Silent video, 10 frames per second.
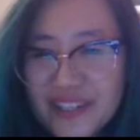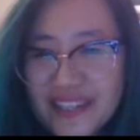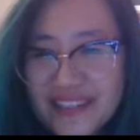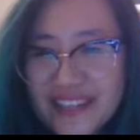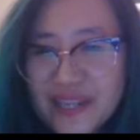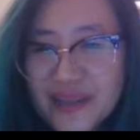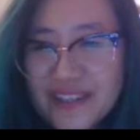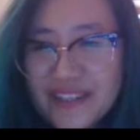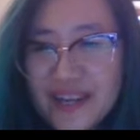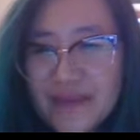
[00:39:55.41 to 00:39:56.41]
Has anyone
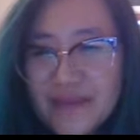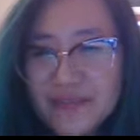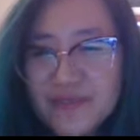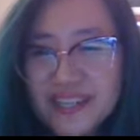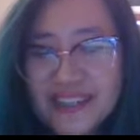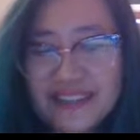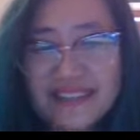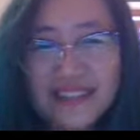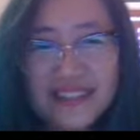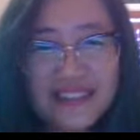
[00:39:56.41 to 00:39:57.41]
had time to run any
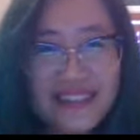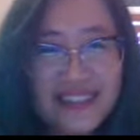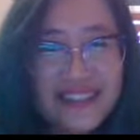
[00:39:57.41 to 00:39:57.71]
studies yet?